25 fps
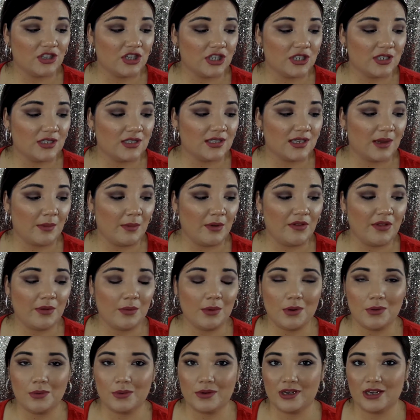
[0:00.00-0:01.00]
Some of
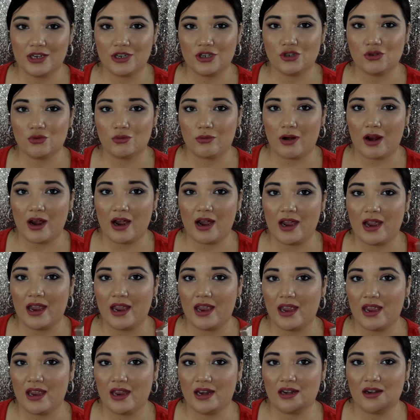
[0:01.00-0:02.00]
them are really dry
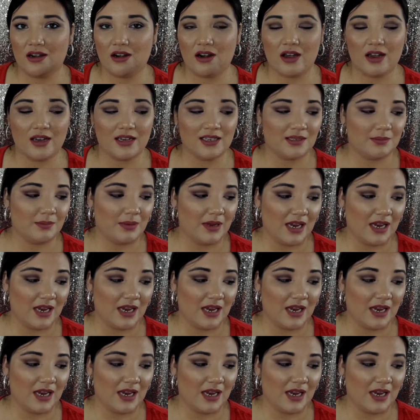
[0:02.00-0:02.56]
and not as